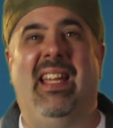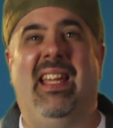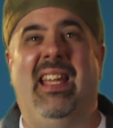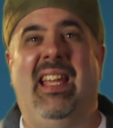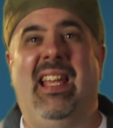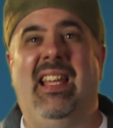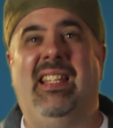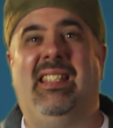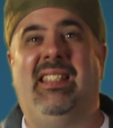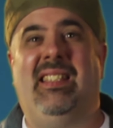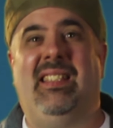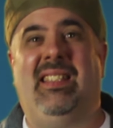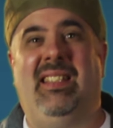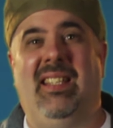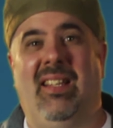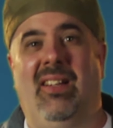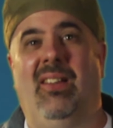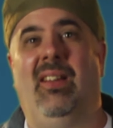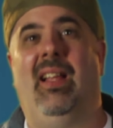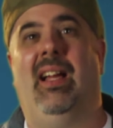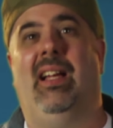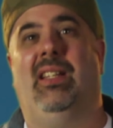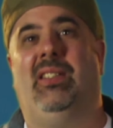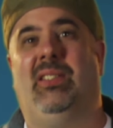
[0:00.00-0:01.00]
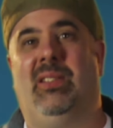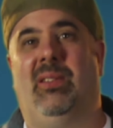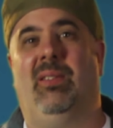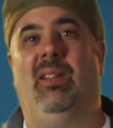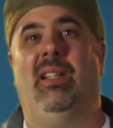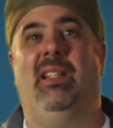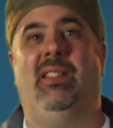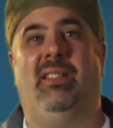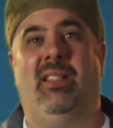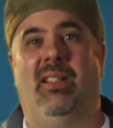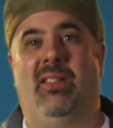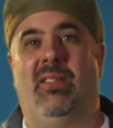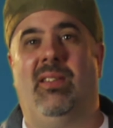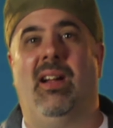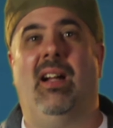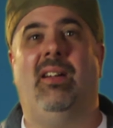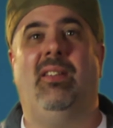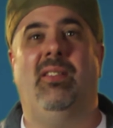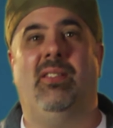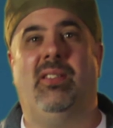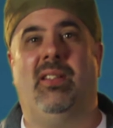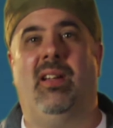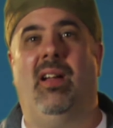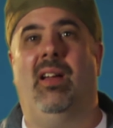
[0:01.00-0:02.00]
he still has to release a
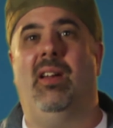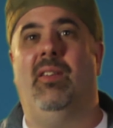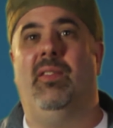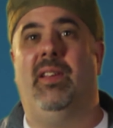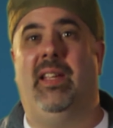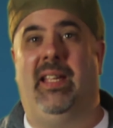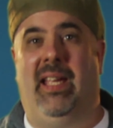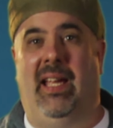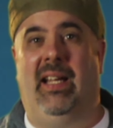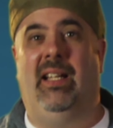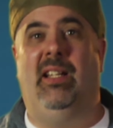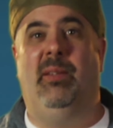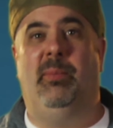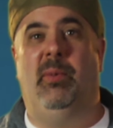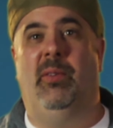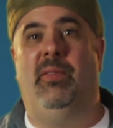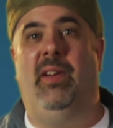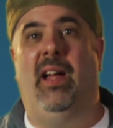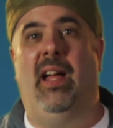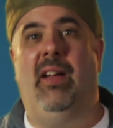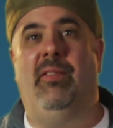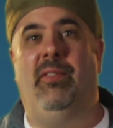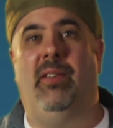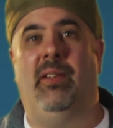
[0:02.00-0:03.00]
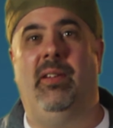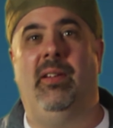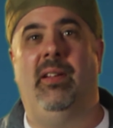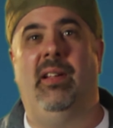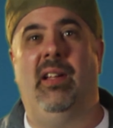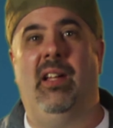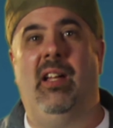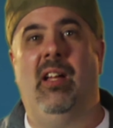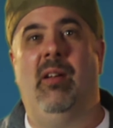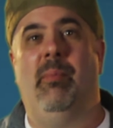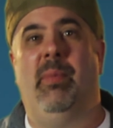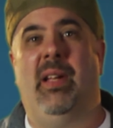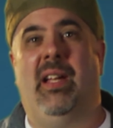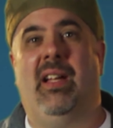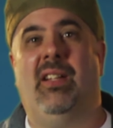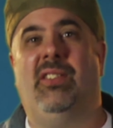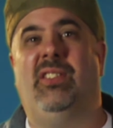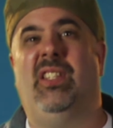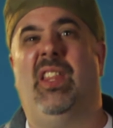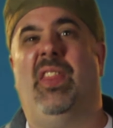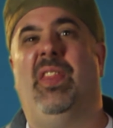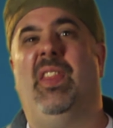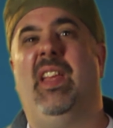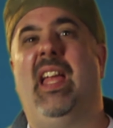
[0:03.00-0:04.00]
director's cut of Kingdom of Heaven because
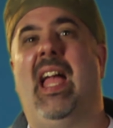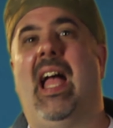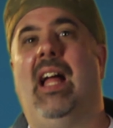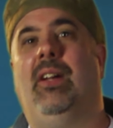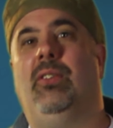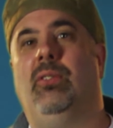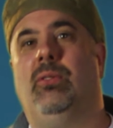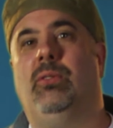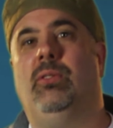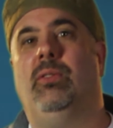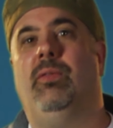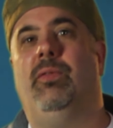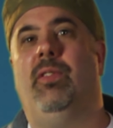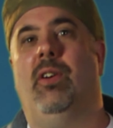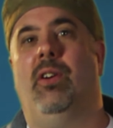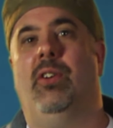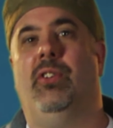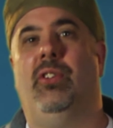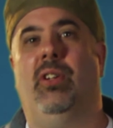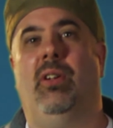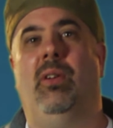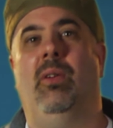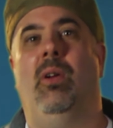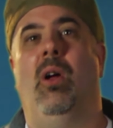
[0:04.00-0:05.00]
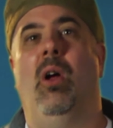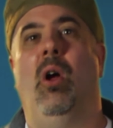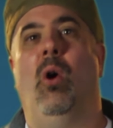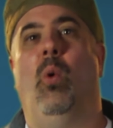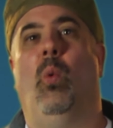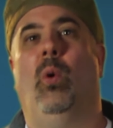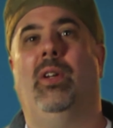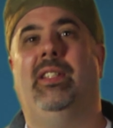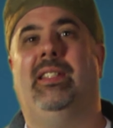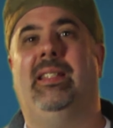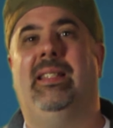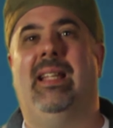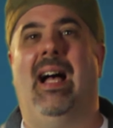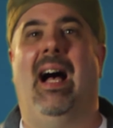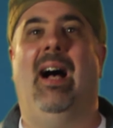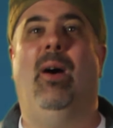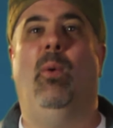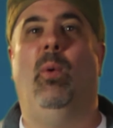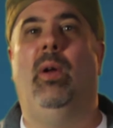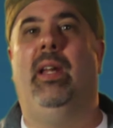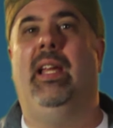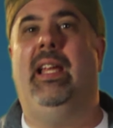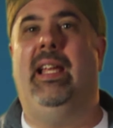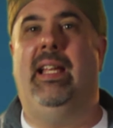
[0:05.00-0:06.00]
the theatrical version was not
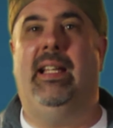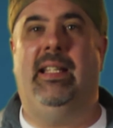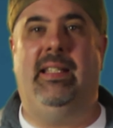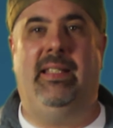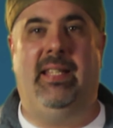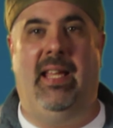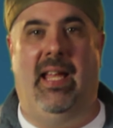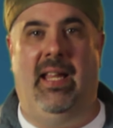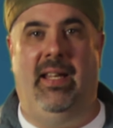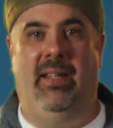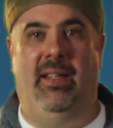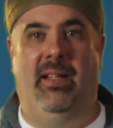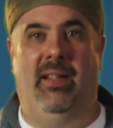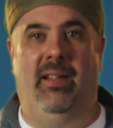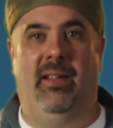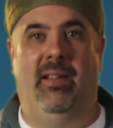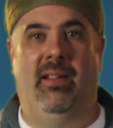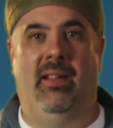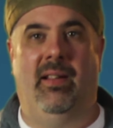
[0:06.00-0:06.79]
what he intended.